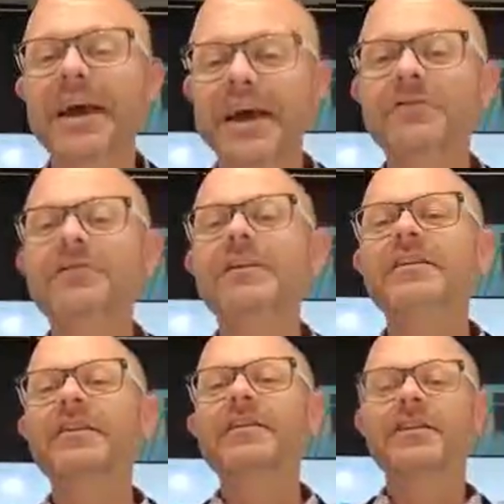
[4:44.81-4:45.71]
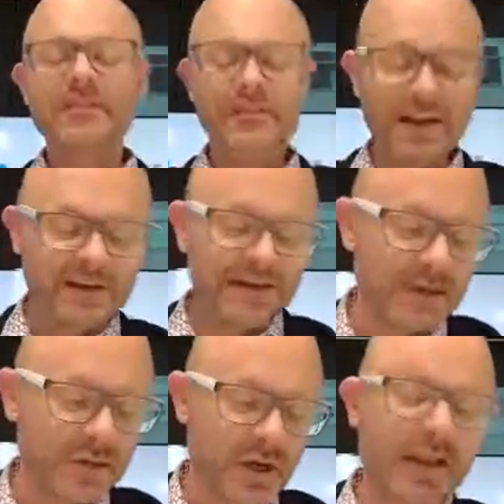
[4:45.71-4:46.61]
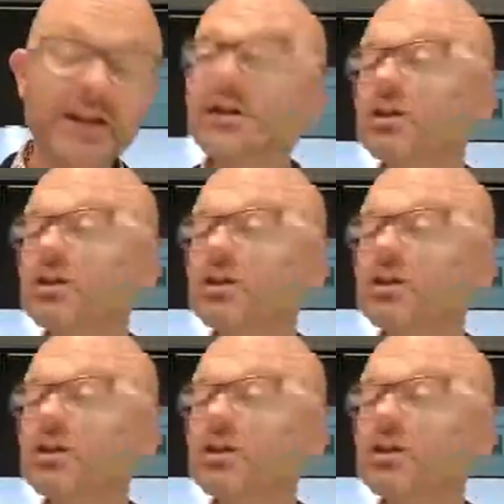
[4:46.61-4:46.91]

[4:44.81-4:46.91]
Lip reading: elephant got stuck down a drain.